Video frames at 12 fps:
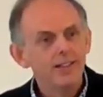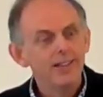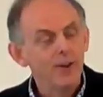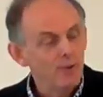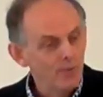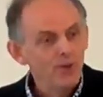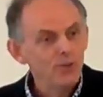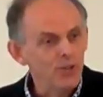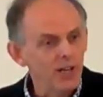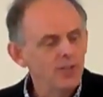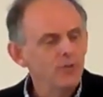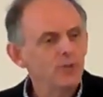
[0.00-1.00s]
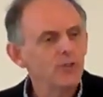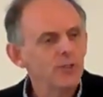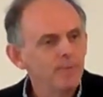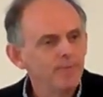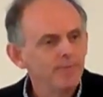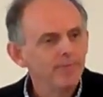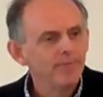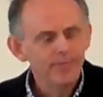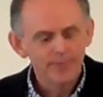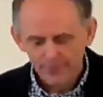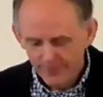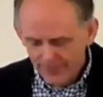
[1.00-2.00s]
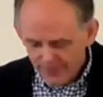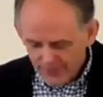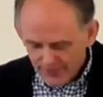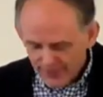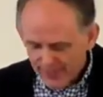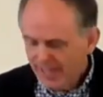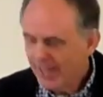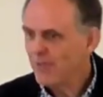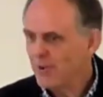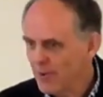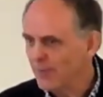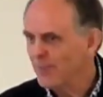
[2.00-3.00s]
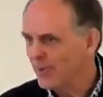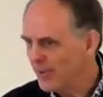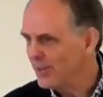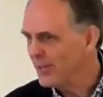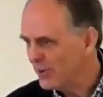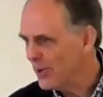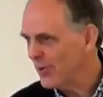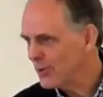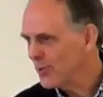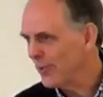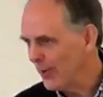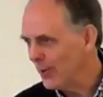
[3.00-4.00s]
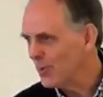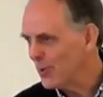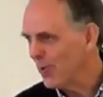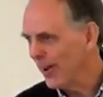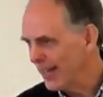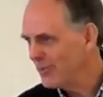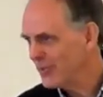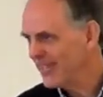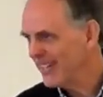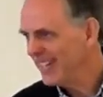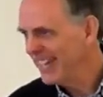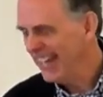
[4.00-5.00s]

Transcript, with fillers: Now, in one sense, everyone within the church followed Christ.